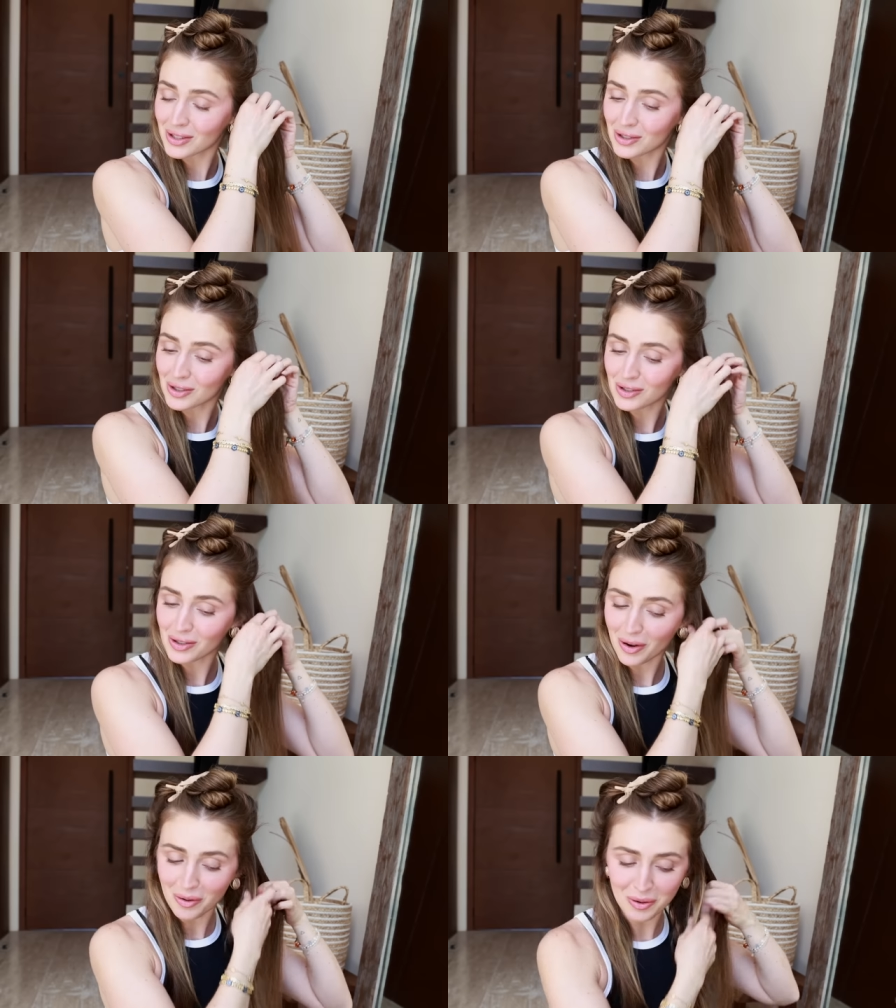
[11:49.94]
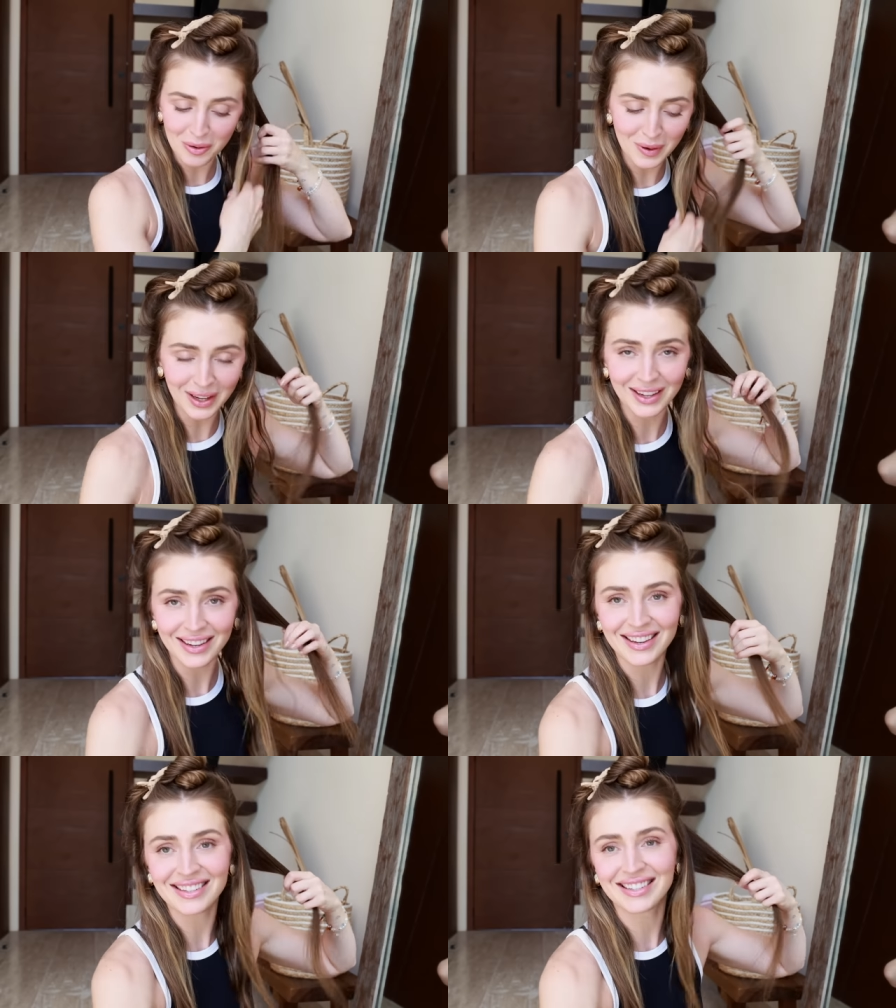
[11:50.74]
it's just so quick
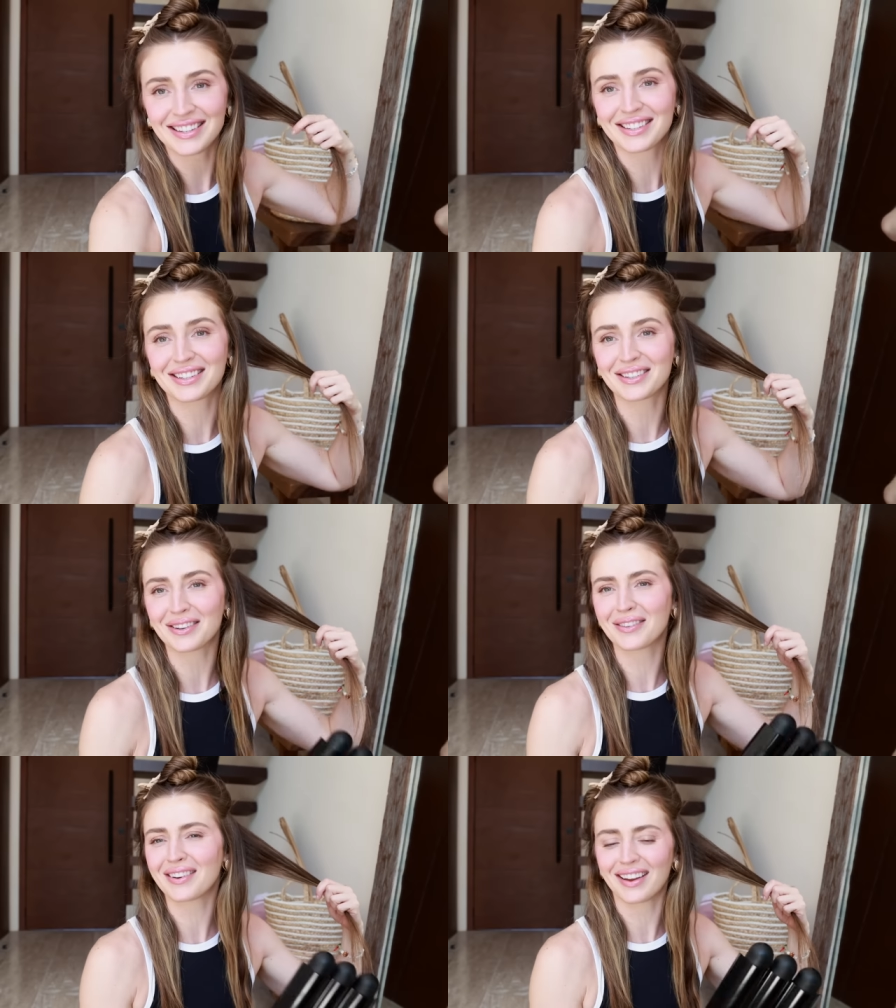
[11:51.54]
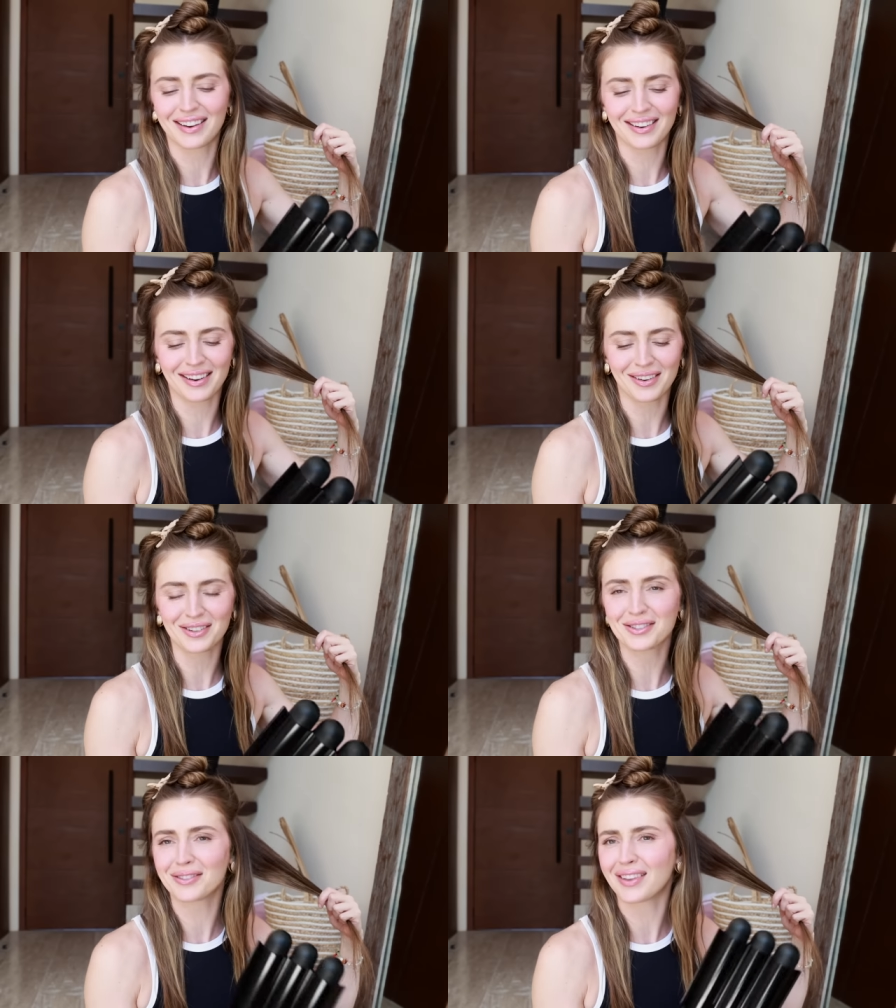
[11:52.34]
and easy to do, and it
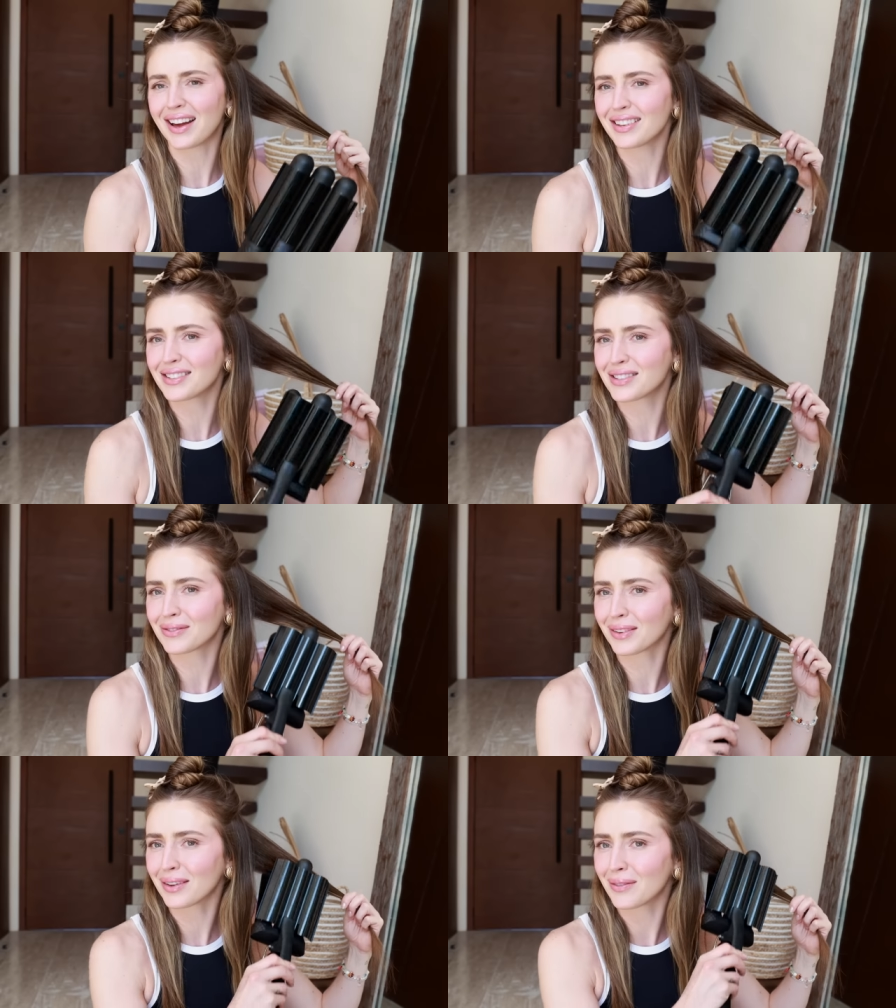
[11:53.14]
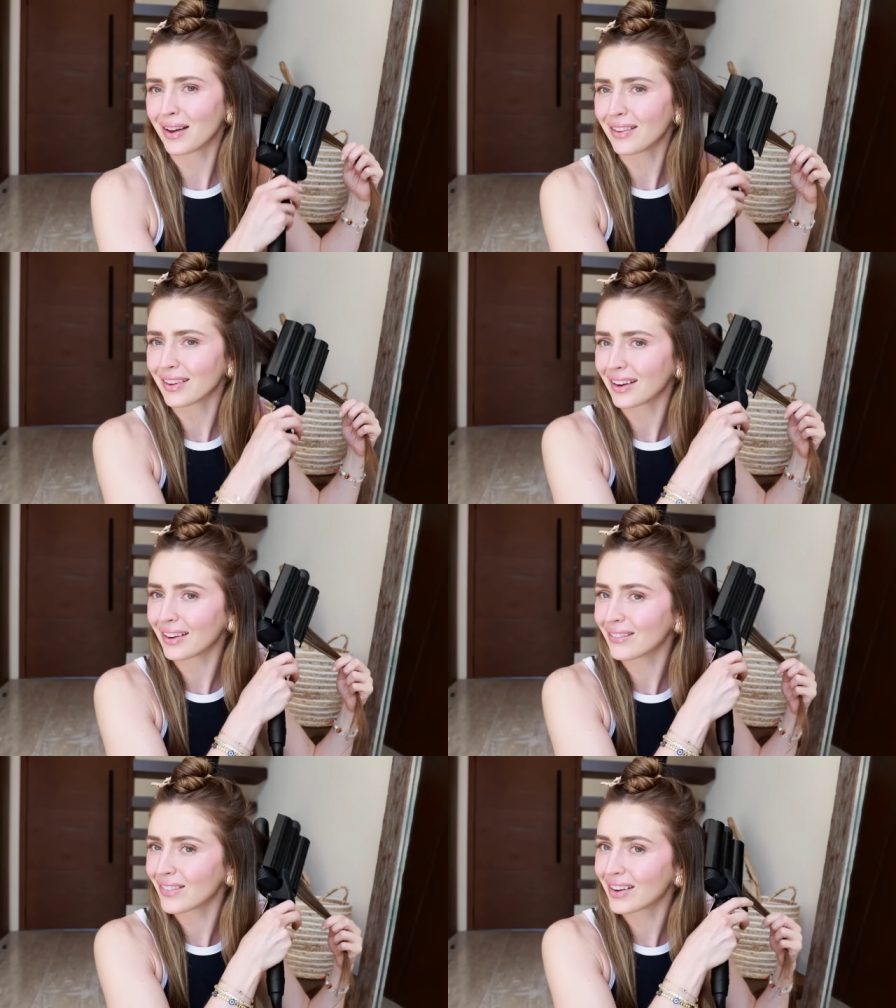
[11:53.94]
also lasts really well. Like I
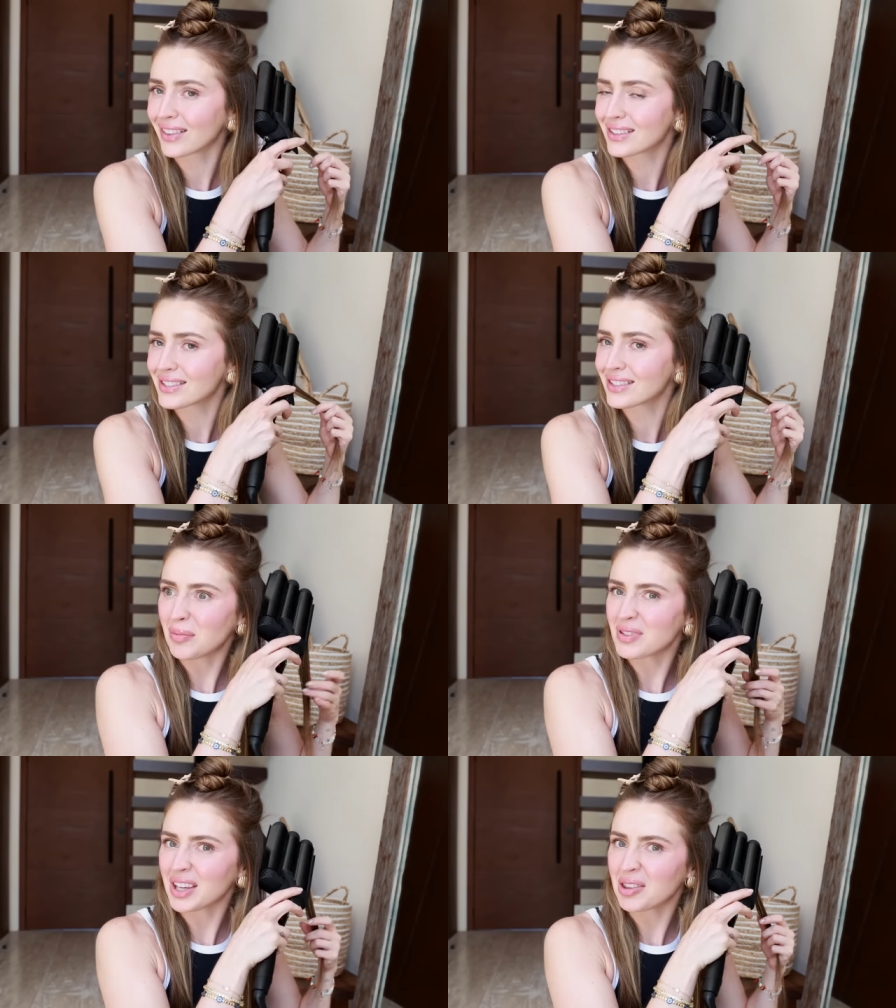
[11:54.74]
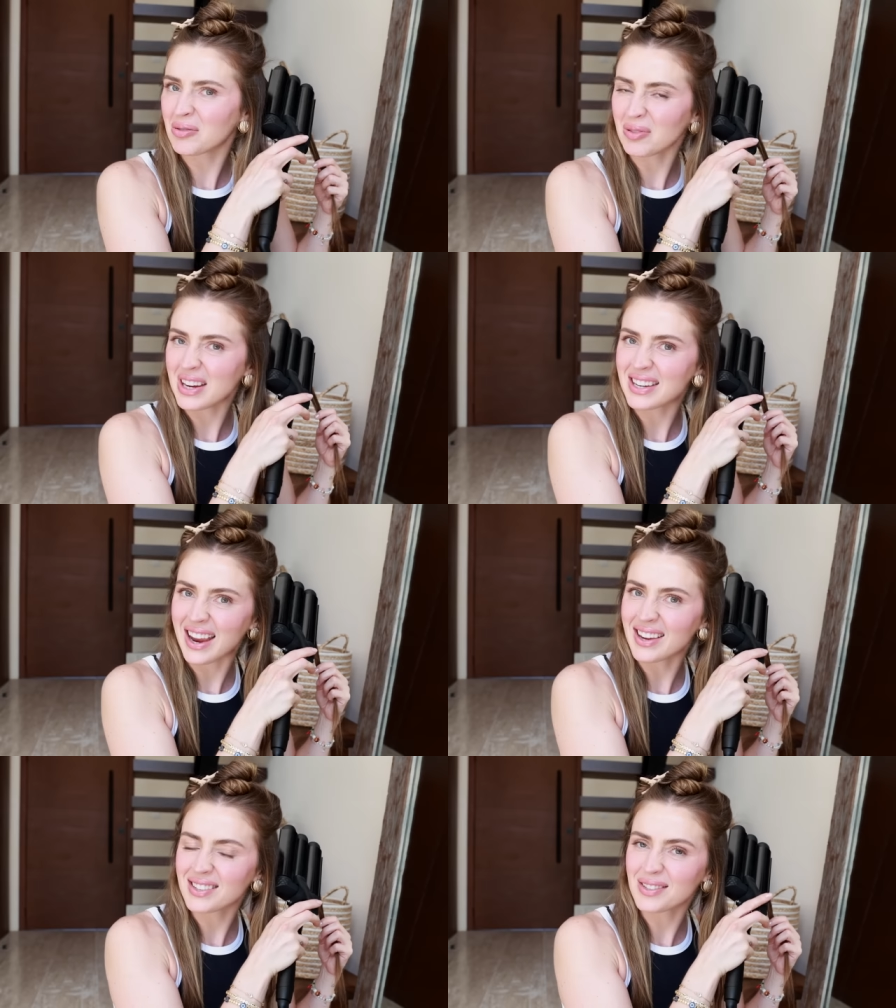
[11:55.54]
can wear this up to like 3
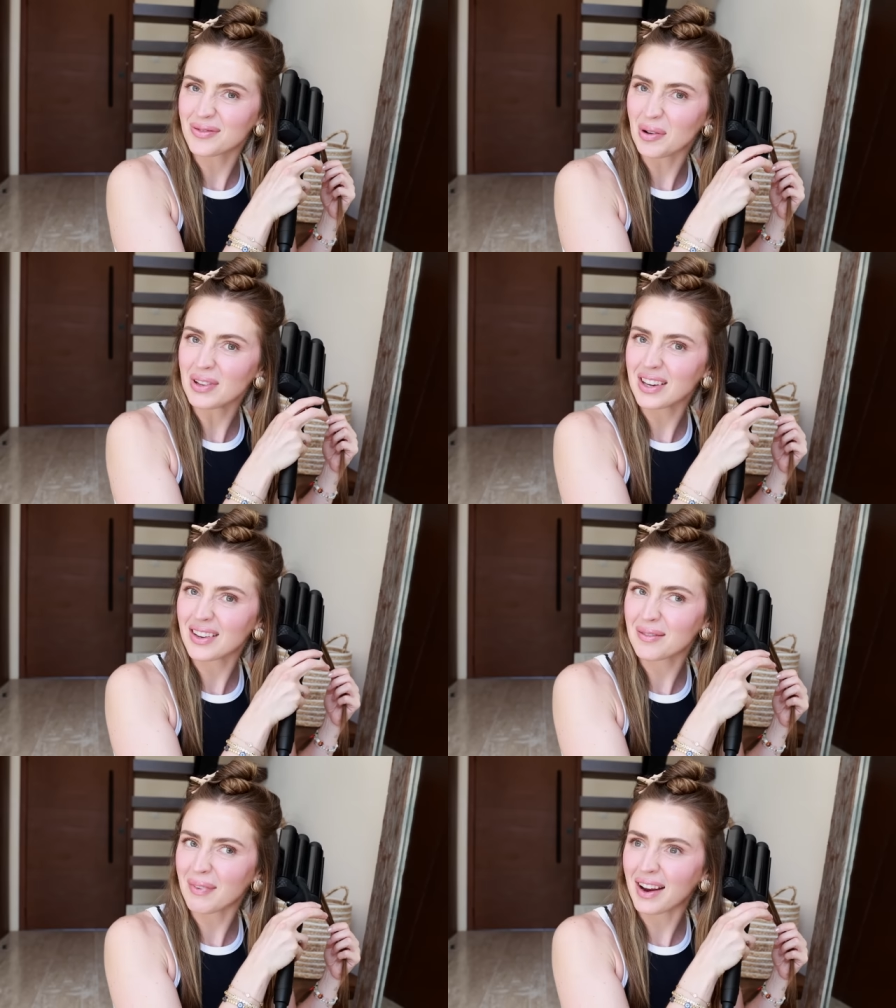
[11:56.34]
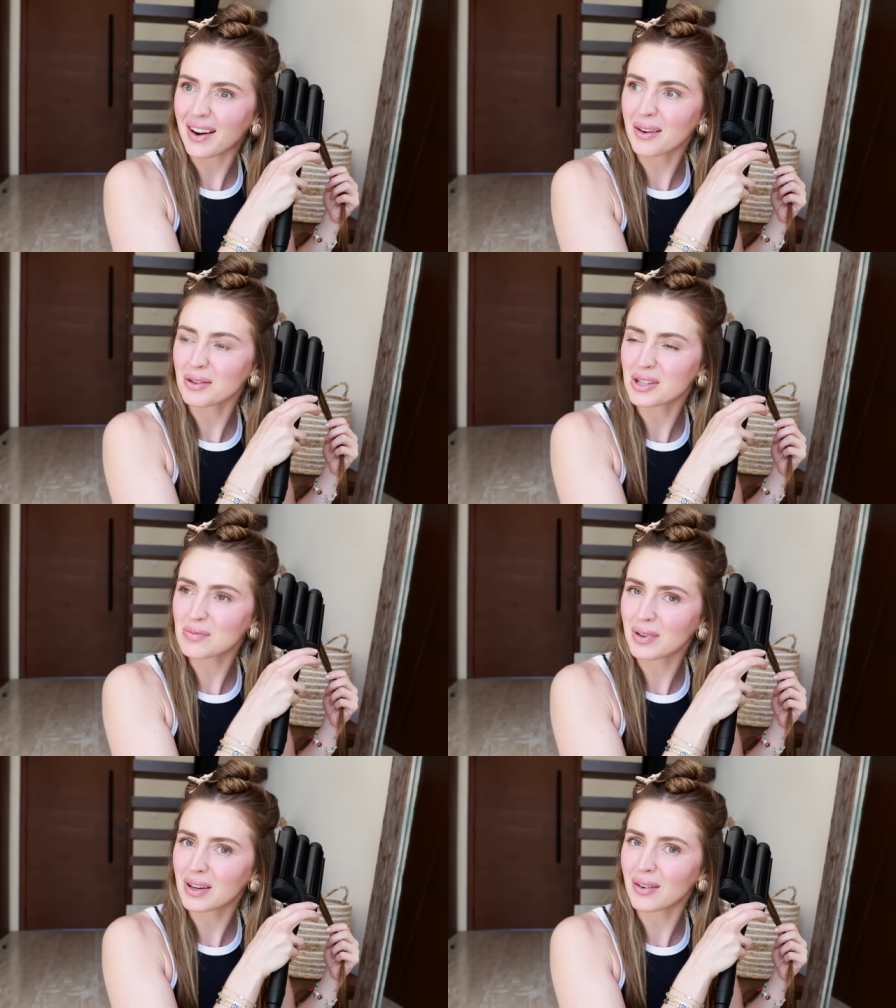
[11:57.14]
days fully in my hair, which is pretty